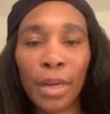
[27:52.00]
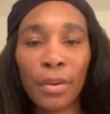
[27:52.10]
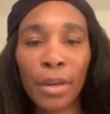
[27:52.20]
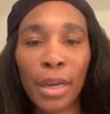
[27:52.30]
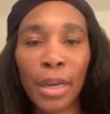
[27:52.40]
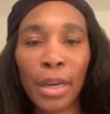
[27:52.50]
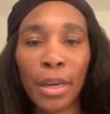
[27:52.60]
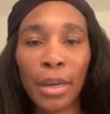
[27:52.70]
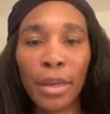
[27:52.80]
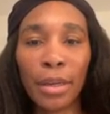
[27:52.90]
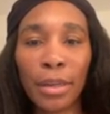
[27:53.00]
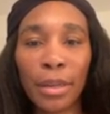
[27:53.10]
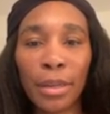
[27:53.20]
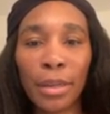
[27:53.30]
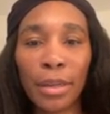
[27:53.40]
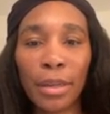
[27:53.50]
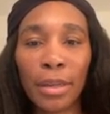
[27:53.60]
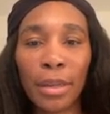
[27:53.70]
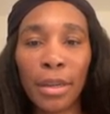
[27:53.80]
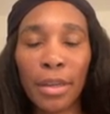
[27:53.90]
Okay.
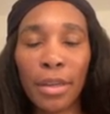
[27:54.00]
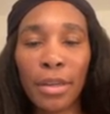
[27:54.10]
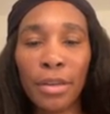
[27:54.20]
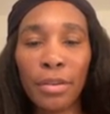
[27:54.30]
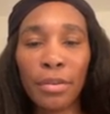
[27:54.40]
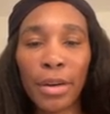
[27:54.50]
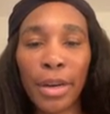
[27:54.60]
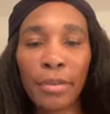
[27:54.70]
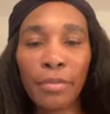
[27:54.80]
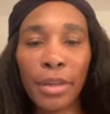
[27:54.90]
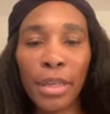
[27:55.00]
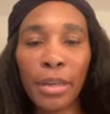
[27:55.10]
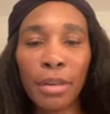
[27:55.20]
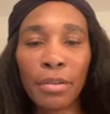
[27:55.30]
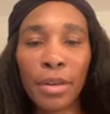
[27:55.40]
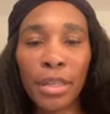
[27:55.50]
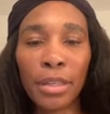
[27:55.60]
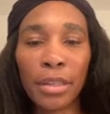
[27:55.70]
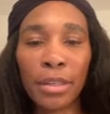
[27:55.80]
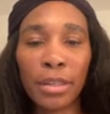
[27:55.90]
You have really good
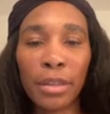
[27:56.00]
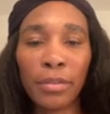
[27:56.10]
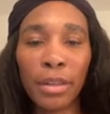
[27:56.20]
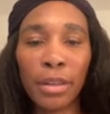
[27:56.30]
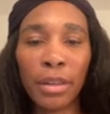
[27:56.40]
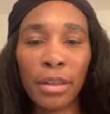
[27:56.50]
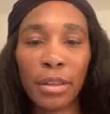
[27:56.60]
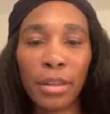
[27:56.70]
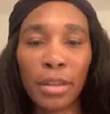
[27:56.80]
questions, Livy.